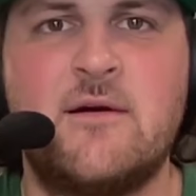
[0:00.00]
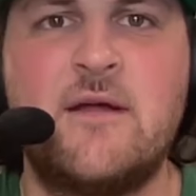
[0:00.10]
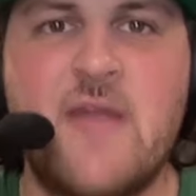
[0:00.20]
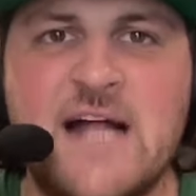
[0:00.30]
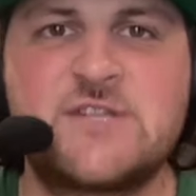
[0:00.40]

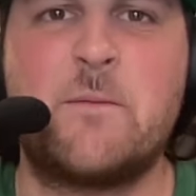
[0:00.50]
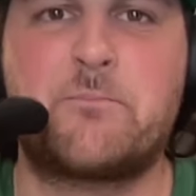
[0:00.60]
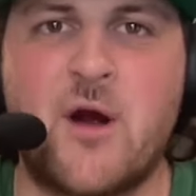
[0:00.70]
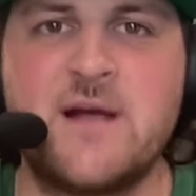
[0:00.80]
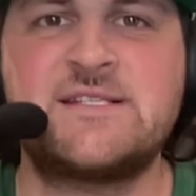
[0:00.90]
And that's
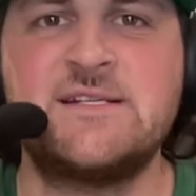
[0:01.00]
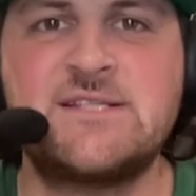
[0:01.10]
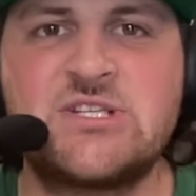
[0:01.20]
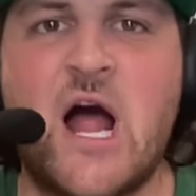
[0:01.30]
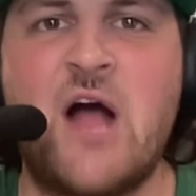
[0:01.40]
what Bryson
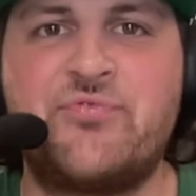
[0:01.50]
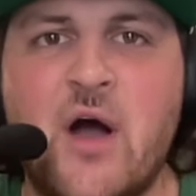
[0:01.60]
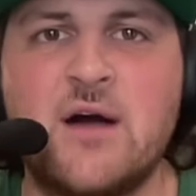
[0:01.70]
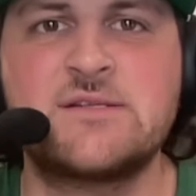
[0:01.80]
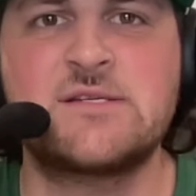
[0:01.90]
Stott
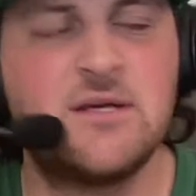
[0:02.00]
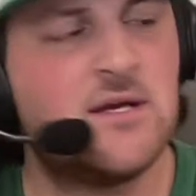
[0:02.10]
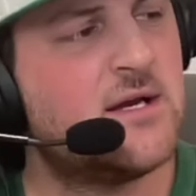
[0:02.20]
does.